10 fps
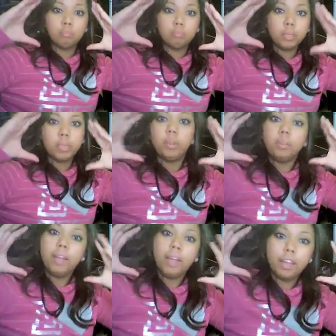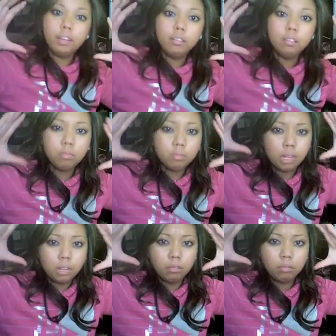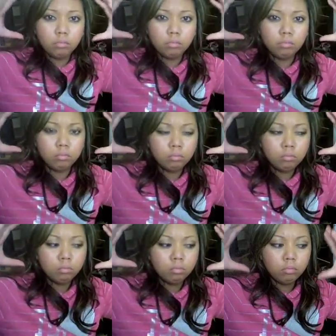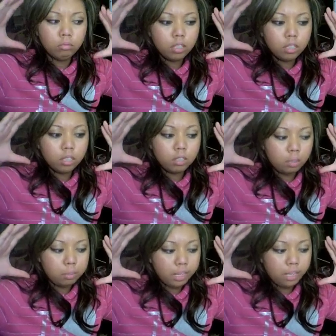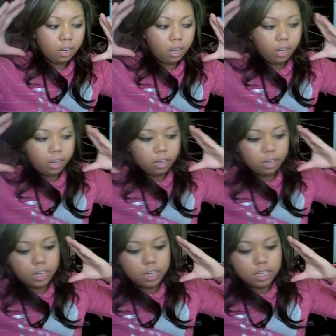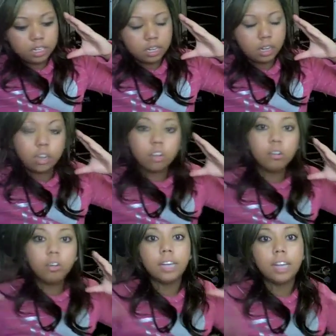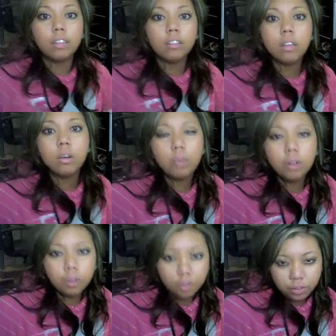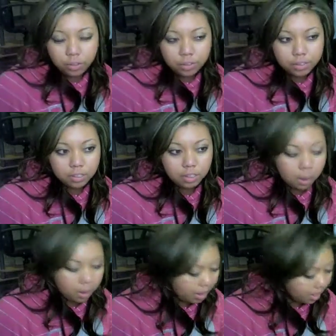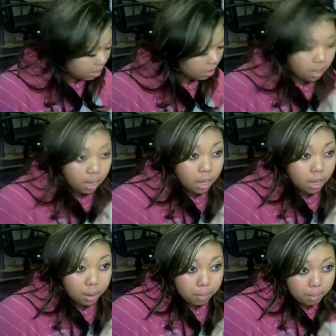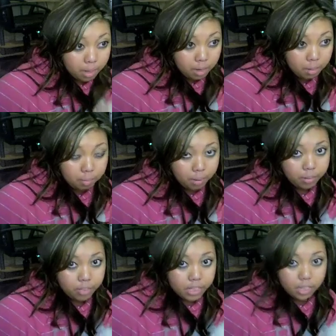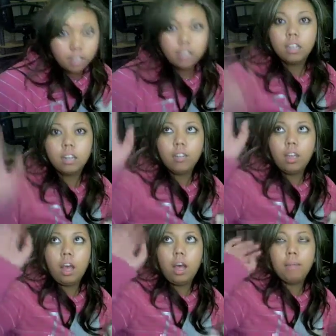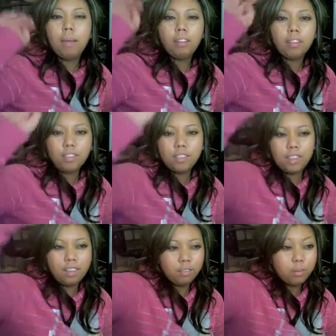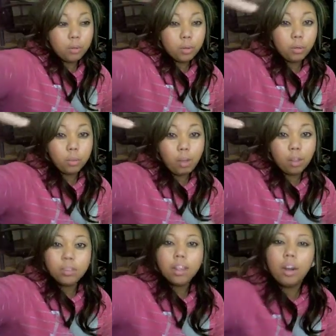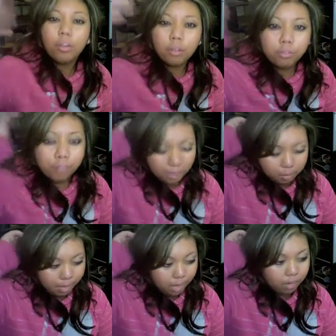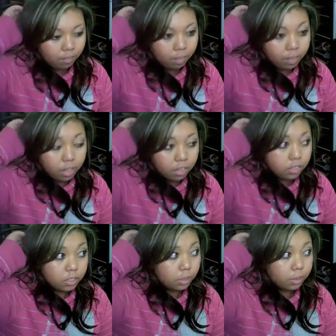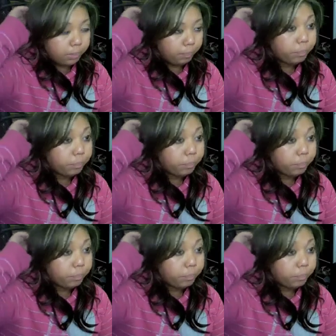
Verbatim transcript: bigger than my head, about so big and it's a natural light. So what it'll do is it, it's been bouncing I bounce off the light from to a wall so that'll reflect back. So